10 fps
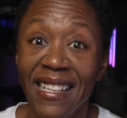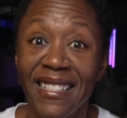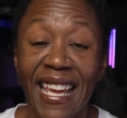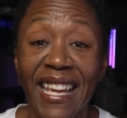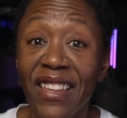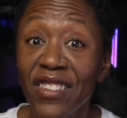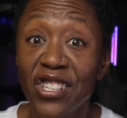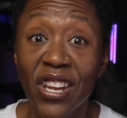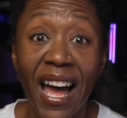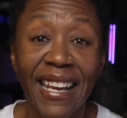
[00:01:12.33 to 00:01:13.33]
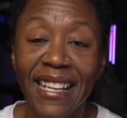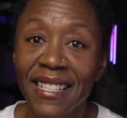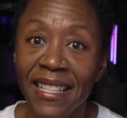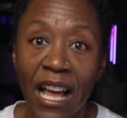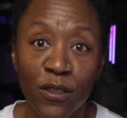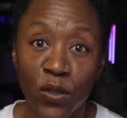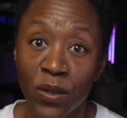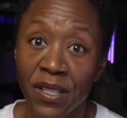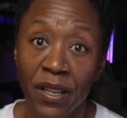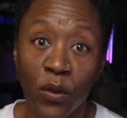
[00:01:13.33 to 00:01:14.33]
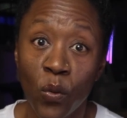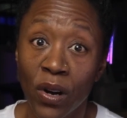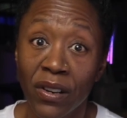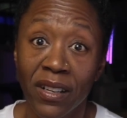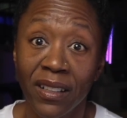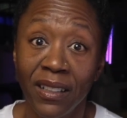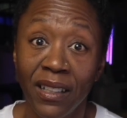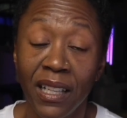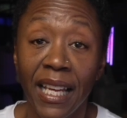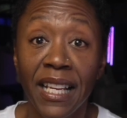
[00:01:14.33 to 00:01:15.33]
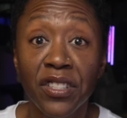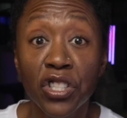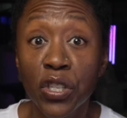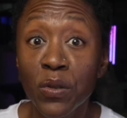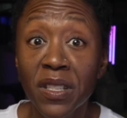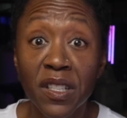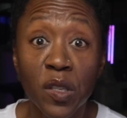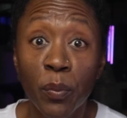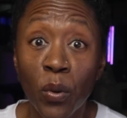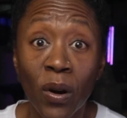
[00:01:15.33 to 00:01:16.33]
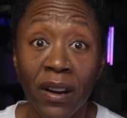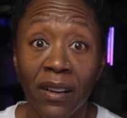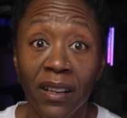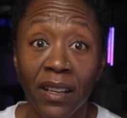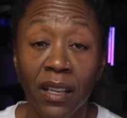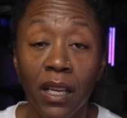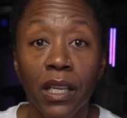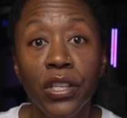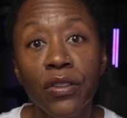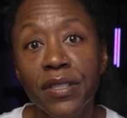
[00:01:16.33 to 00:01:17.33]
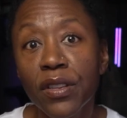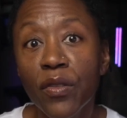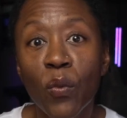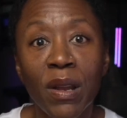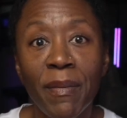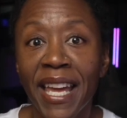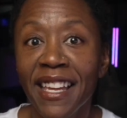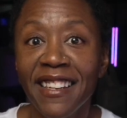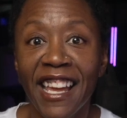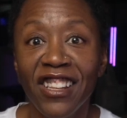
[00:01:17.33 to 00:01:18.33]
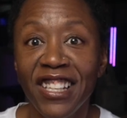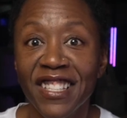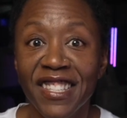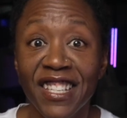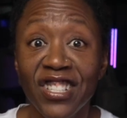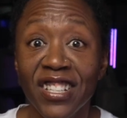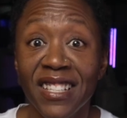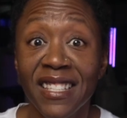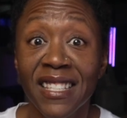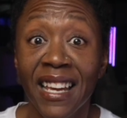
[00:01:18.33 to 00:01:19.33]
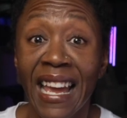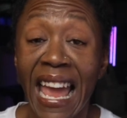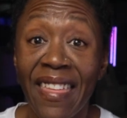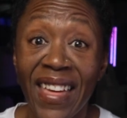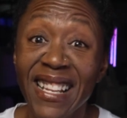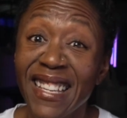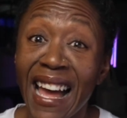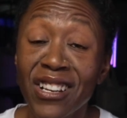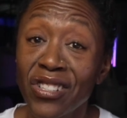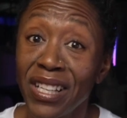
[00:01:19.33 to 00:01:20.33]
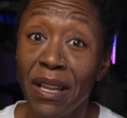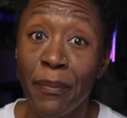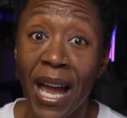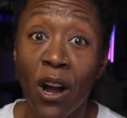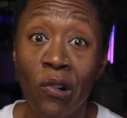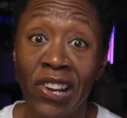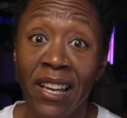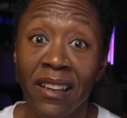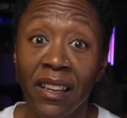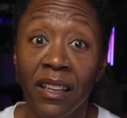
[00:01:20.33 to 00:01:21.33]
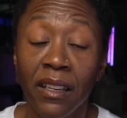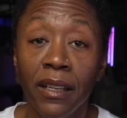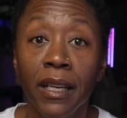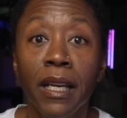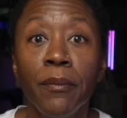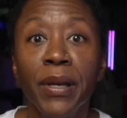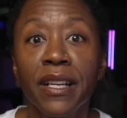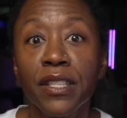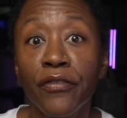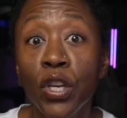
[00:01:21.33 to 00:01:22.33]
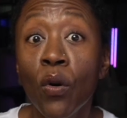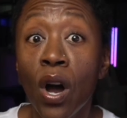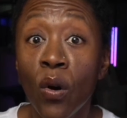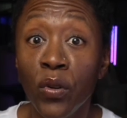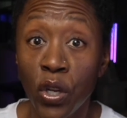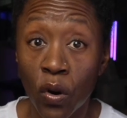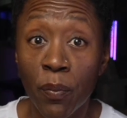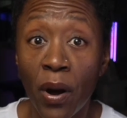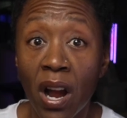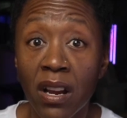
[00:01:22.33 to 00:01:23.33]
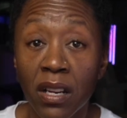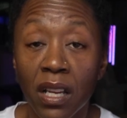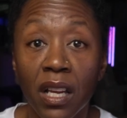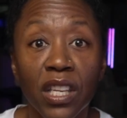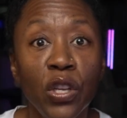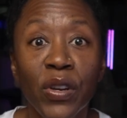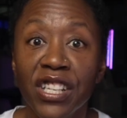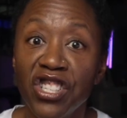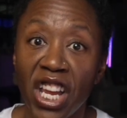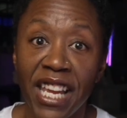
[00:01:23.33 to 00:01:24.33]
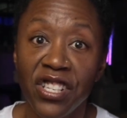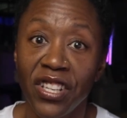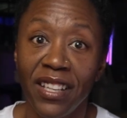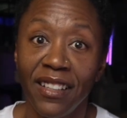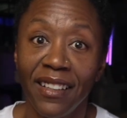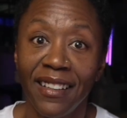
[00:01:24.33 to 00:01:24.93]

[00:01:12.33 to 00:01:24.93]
Taking the shot isn't outsourcing the work. It's choosing support. You're still the one making daily decisions, and that's actually empowering. Because if you own your part, you can change it.